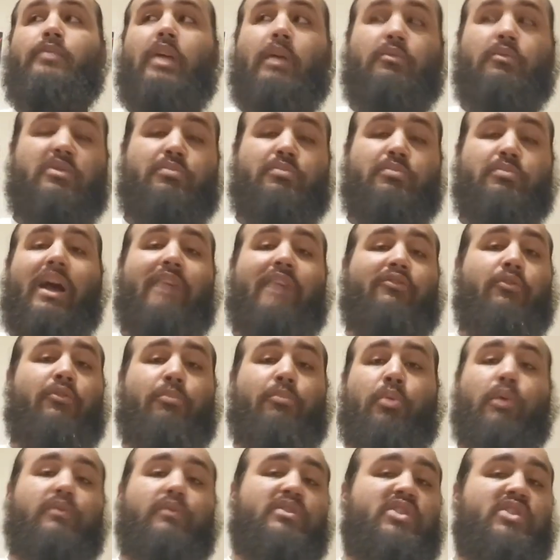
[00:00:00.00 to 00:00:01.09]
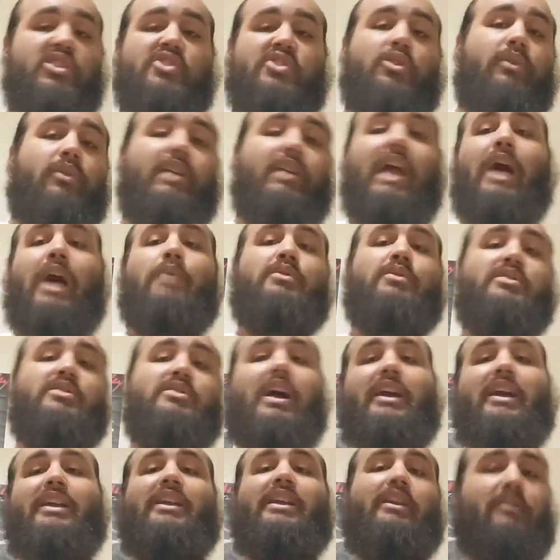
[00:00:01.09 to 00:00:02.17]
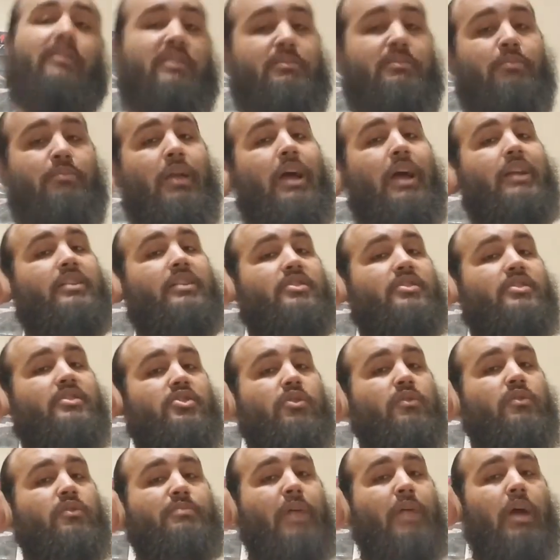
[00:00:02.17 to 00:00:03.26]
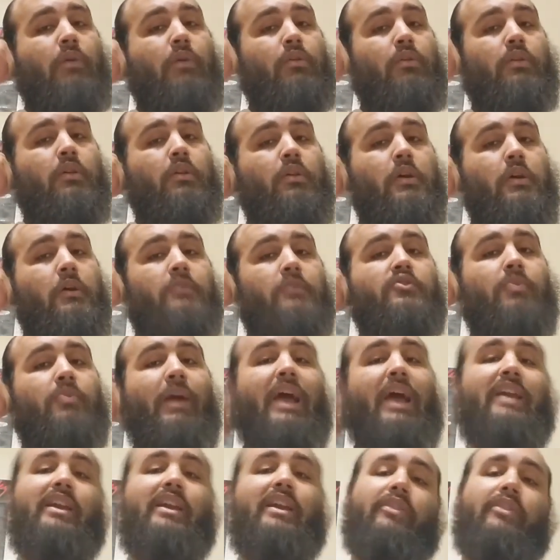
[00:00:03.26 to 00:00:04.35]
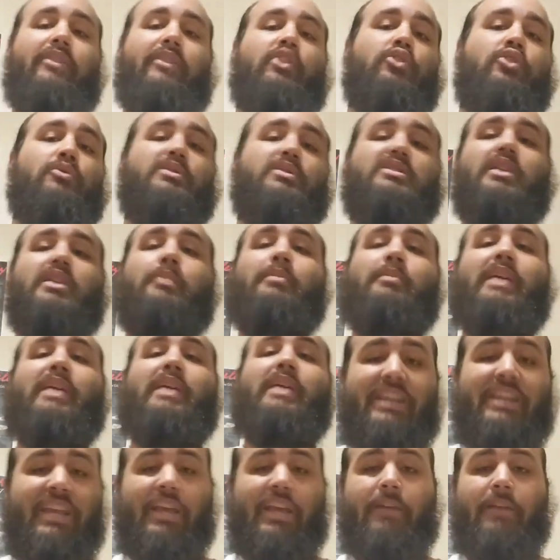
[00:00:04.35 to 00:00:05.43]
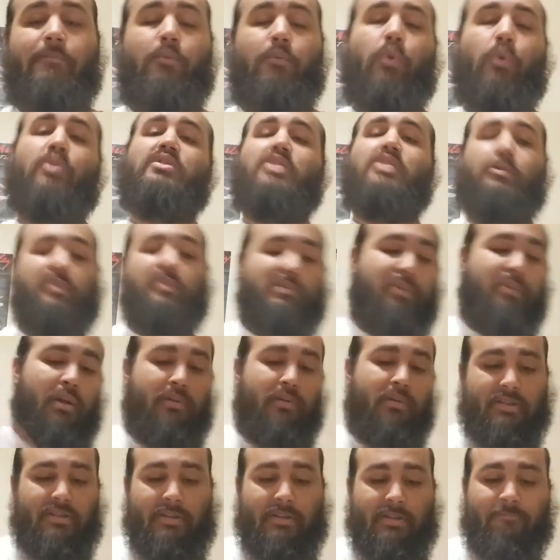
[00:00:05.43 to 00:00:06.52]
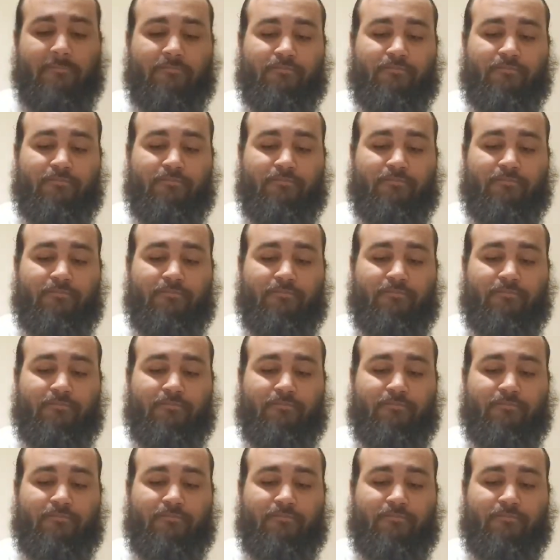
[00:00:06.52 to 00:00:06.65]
He was blind from birth just so Yahweh Shai could heal his blindness and show his power. So it had nothing to do with something he did or something his parents did.